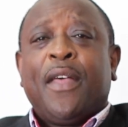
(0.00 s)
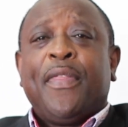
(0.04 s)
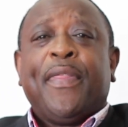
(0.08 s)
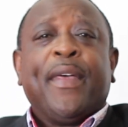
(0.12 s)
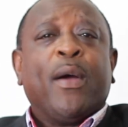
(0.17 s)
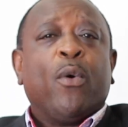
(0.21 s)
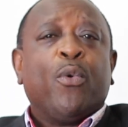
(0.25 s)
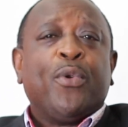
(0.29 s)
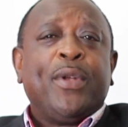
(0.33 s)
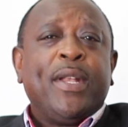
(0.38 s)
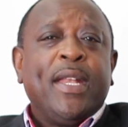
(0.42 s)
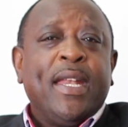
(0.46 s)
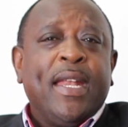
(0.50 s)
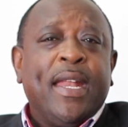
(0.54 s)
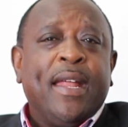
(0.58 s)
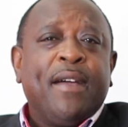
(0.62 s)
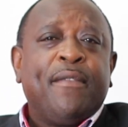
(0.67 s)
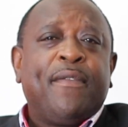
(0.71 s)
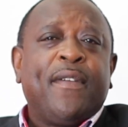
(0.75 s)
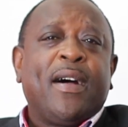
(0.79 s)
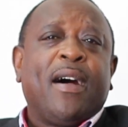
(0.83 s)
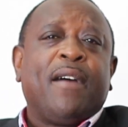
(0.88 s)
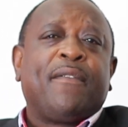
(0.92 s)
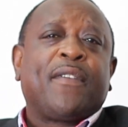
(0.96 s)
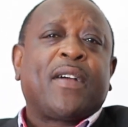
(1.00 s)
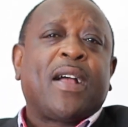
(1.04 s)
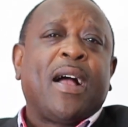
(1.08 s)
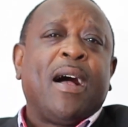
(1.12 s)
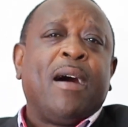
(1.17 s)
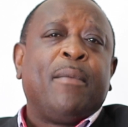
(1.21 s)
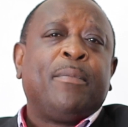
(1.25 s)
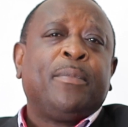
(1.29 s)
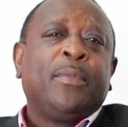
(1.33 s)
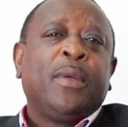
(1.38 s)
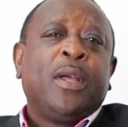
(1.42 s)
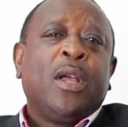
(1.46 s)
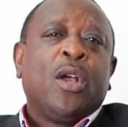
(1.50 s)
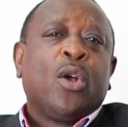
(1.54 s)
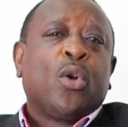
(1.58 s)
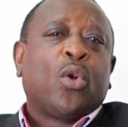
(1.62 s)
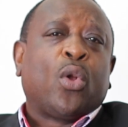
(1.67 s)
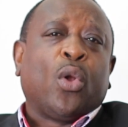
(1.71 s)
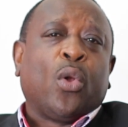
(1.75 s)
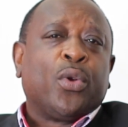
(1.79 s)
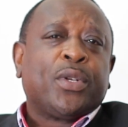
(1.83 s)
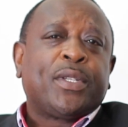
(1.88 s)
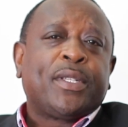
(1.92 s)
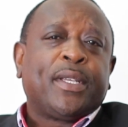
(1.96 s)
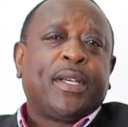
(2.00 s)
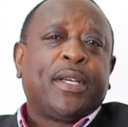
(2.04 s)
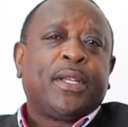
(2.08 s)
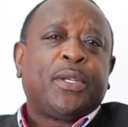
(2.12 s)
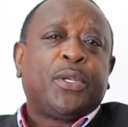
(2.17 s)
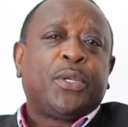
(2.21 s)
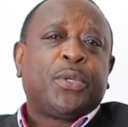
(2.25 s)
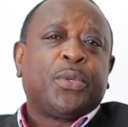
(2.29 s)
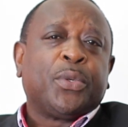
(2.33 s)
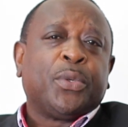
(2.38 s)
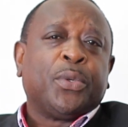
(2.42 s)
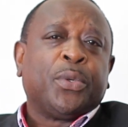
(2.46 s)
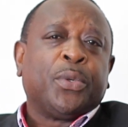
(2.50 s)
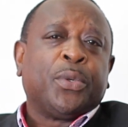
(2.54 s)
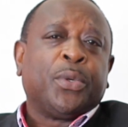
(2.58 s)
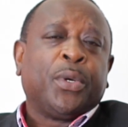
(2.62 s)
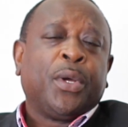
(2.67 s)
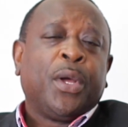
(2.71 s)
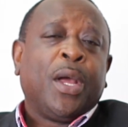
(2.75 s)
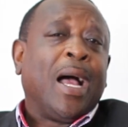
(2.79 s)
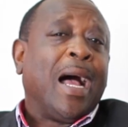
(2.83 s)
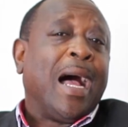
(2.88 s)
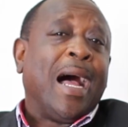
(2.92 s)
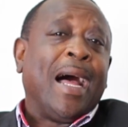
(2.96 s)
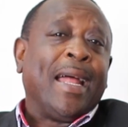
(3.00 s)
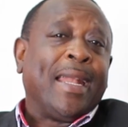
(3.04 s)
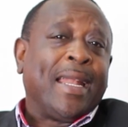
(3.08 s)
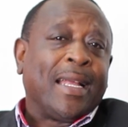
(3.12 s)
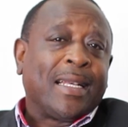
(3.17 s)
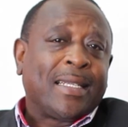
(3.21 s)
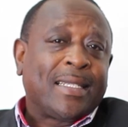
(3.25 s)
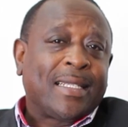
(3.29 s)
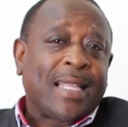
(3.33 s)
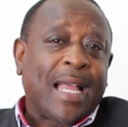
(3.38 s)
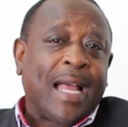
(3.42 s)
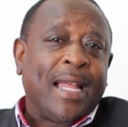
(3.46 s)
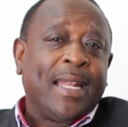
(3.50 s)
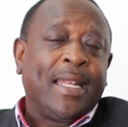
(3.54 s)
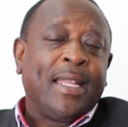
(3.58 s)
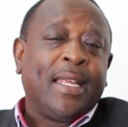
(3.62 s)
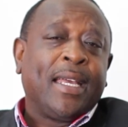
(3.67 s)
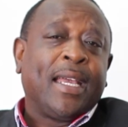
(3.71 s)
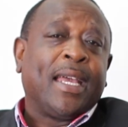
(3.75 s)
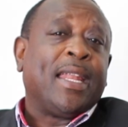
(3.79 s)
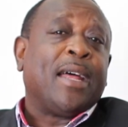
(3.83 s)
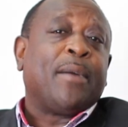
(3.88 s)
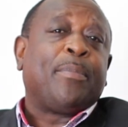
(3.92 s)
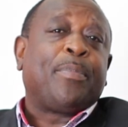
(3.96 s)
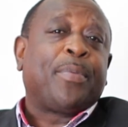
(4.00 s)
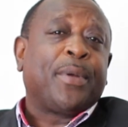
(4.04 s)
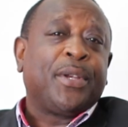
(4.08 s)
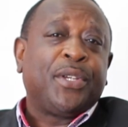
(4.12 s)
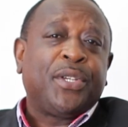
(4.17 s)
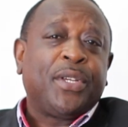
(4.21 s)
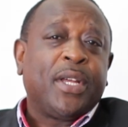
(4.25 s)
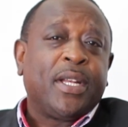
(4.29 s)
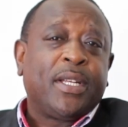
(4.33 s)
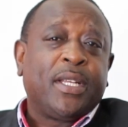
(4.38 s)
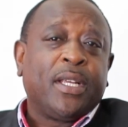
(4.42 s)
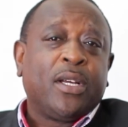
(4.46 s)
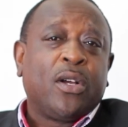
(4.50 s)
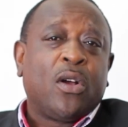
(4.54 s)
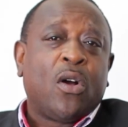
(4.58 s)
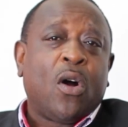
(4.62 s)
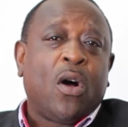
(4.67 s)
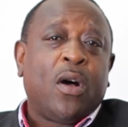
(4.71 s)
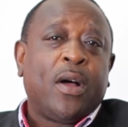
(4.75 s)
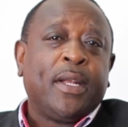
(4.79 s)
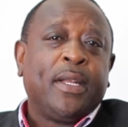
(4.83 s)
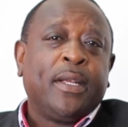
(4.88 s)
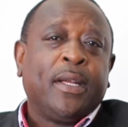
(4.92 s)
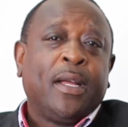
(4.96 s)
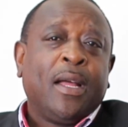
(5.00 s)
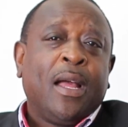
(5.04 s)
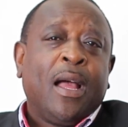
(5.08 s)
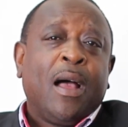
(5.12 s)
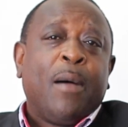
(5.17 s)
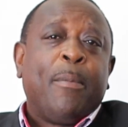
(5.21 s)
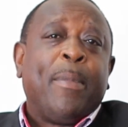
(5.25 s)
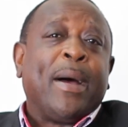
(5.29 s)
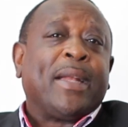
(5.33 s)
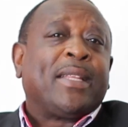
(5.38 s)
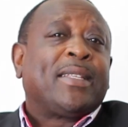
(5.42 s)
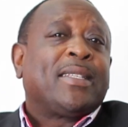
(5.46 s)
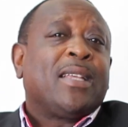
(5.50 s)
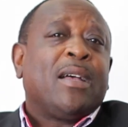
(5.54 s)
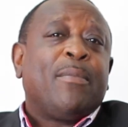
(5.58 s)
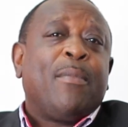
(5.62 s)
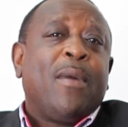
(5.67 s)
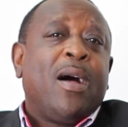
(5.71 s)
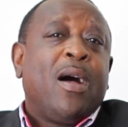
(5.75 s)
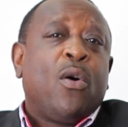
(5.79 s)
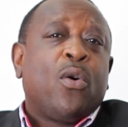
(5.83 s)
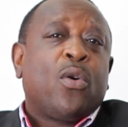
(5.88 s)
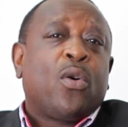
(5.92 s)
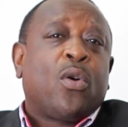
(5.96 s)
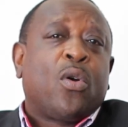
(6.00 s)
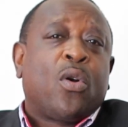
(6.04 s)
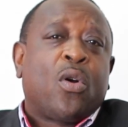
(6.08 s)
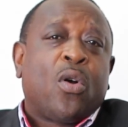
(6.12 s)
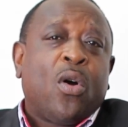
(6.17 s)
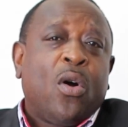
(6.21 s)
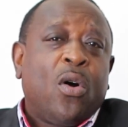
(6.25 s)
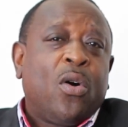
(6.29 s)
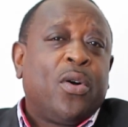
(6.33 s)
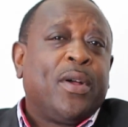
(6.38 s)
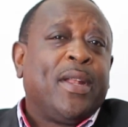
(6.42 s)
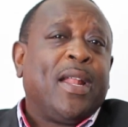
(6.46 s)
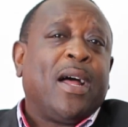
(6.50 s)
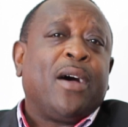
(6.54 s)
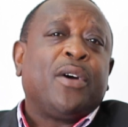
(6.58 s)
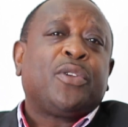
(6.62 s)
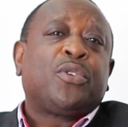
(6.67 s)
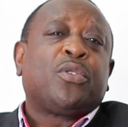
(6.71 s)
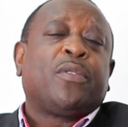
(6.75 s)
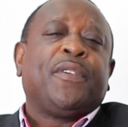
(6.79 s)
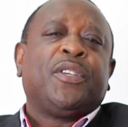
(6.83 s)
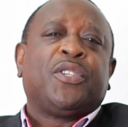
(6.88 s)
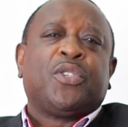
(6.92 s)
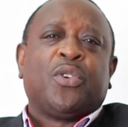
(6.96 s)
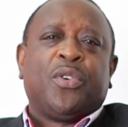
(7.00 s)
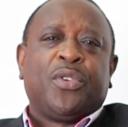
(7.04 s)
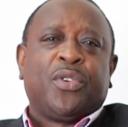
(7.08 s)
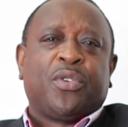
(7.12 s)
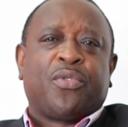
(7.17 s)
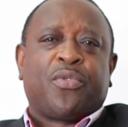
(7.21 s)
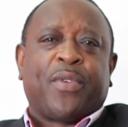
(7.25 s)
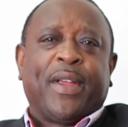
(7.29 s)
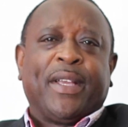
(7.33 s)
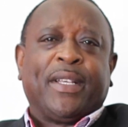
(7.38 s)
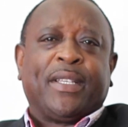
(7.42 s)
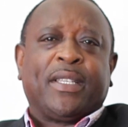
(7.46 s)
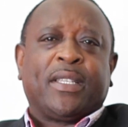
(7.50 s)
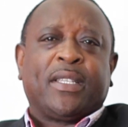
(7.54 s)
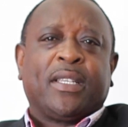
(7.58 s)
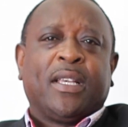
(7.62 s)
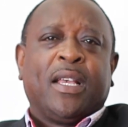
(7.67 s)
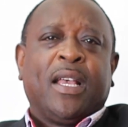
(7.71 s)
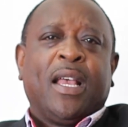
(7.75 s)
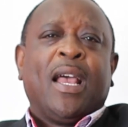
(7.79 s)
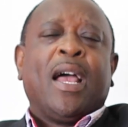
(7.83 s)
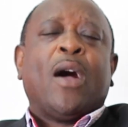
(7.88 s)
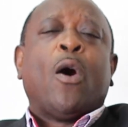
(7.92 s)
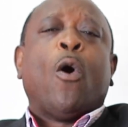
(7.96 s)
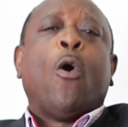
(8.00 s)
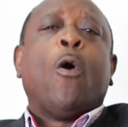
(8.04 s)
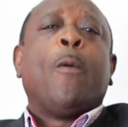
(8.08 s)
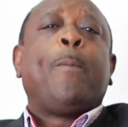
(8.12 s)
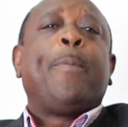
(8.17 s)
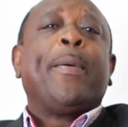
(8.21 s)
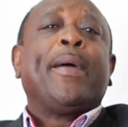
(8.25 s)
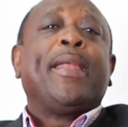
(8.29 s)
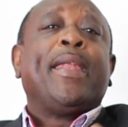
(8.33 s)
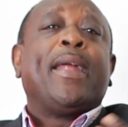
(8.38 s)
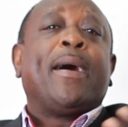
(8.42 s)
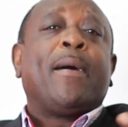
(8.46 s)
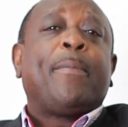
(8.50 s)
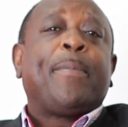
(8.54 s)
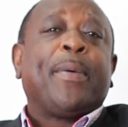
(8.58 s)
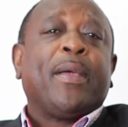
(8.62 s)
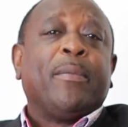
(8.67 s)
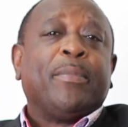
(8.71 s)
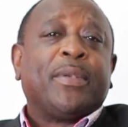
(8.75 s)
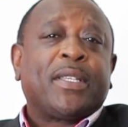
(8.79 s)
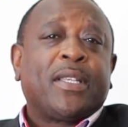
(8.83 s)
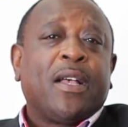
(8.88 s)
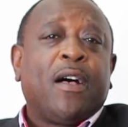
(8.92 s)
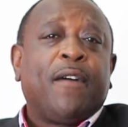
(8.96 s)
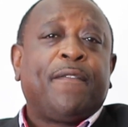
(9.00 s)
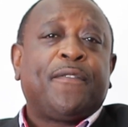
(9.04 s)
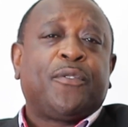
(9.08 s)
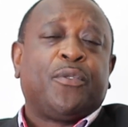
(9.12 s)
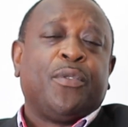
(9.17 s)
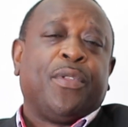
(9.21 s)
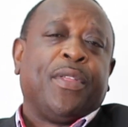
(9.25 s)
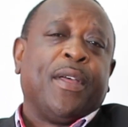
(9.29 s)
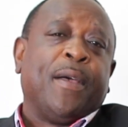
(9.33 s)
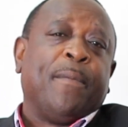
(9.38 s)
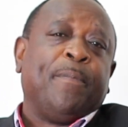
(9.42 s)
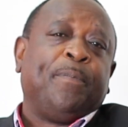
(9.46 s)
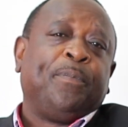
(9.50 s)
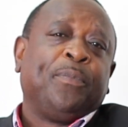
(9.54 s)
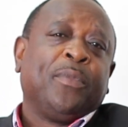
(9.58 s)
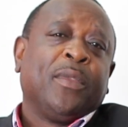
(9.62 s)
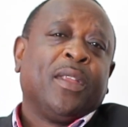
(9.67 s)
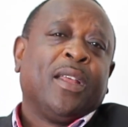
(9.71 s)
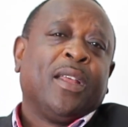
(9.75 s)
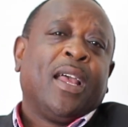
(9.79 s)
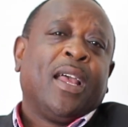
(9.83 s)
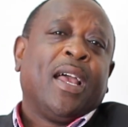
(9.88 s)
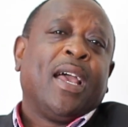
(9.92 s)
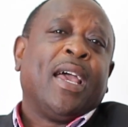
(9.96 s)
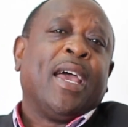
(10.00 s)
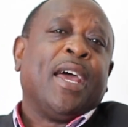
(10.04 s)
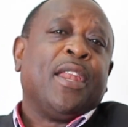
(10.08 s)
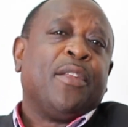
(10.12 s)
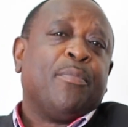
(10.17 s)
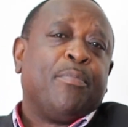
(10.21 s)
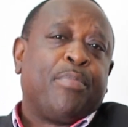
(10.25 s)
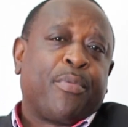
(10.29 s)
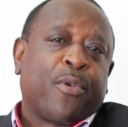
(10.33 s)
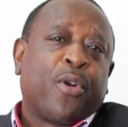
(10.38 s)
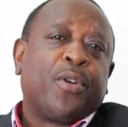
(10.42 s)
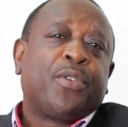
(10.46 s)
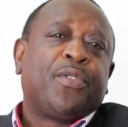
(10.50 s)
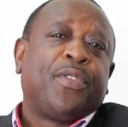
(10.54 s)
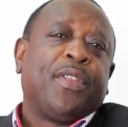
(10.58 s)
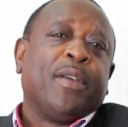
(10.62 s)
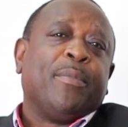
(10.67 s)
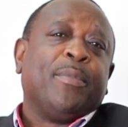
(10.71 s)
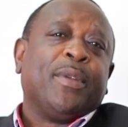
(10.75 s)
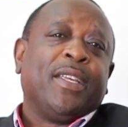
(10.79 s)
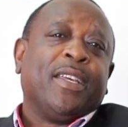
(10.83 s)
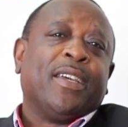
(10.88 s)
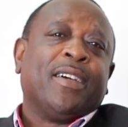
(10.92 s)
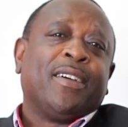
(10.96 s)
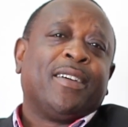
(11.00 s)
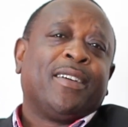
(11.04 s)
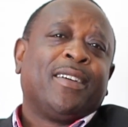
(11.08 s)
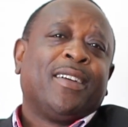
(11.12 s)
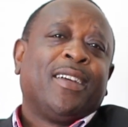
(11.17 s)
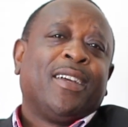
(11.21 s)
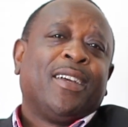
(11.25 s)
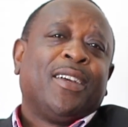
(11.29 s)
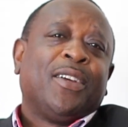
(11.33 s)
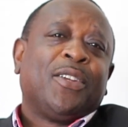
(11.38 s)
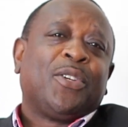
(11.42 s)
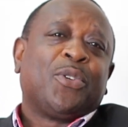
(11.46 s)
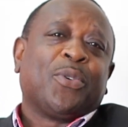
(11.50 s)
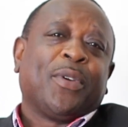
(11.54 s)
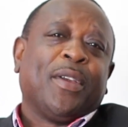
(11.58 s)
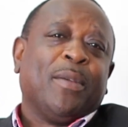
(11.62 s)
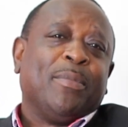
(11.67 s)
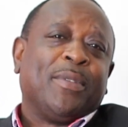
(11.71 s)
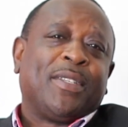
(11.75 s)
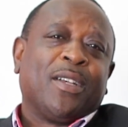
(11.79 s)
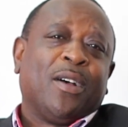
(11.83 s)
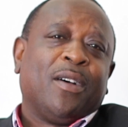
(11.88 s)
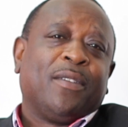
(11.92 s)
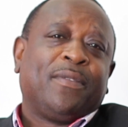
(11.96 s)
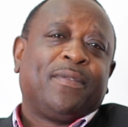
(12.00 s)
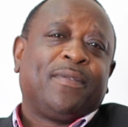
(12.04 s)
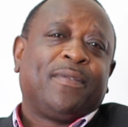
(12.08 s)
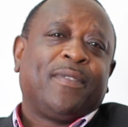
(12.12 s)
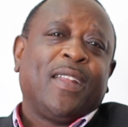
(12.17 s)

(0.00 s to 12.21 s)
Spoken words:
They would never have come closer to understanding and appreciating God, but somehow God, out of his own grace, opened up himself to them and brought them near to himself.